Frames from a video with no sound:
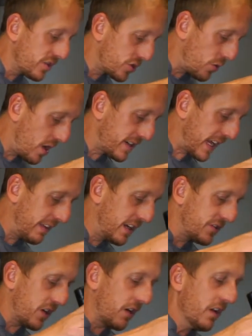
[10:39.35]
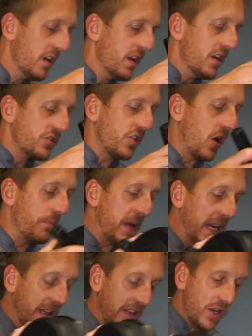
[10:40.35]
to our daily dessert. So
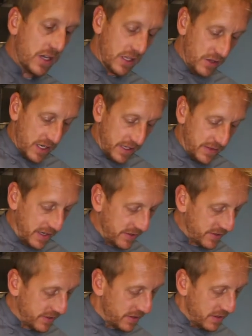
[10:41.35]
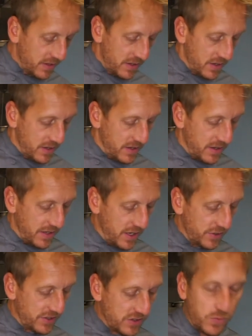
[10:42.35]
immediately you can look at this, you know,
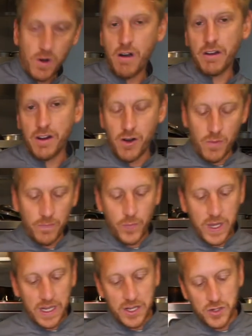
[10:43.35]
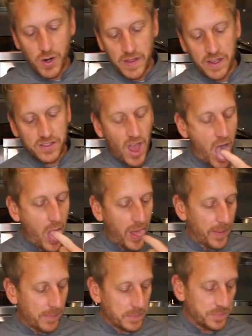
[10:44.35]
since we're all at home, we can enjoy this.
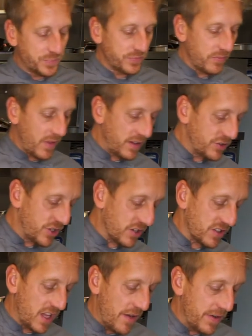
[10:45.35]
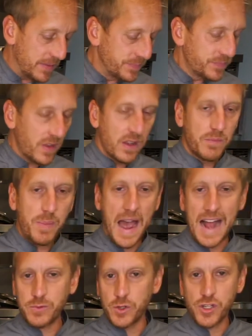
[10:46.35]
Just love it.
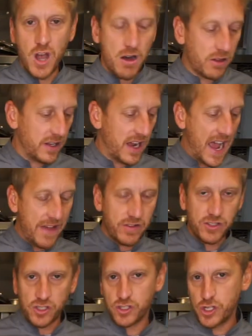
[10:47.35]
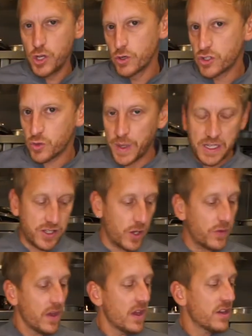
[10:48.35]
Packed with chocolate. I have a huge sweet tooth,
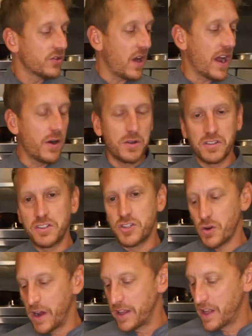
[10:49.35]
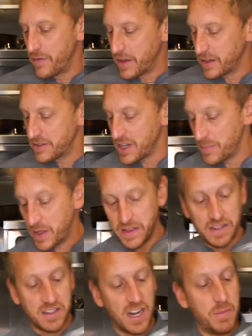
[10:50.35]
so I always enjoy loving something
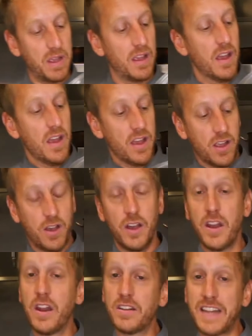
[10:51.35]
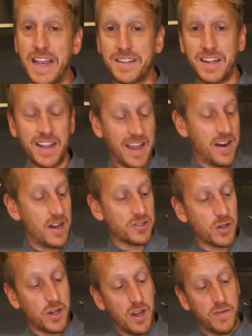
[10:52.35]
that's going to be good tasting and also
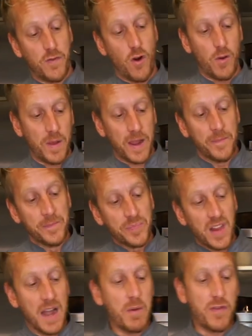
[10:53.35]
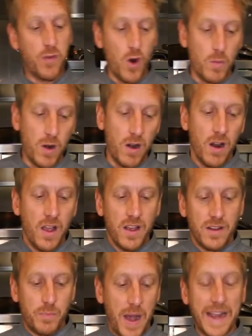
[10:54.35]
good for me. I'm a former
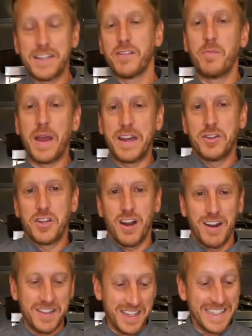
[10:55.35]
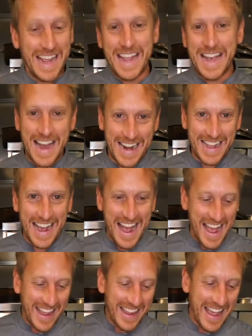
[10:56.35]
pint of Ben & Jerry's a day kind of
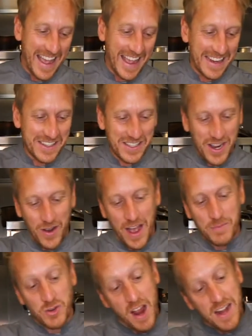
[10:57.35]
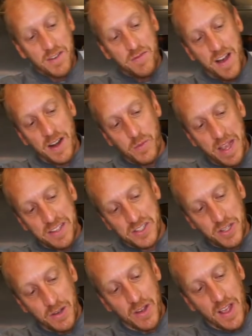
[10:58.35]
guy, and so I'm trying to find ways
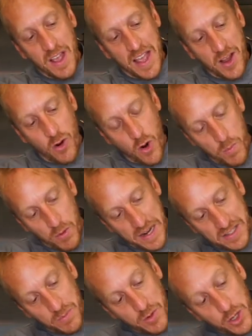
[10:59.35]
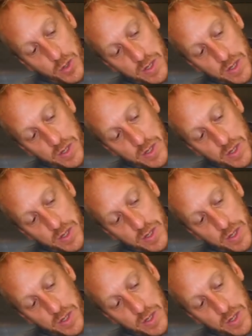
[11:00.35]
to incorporate some new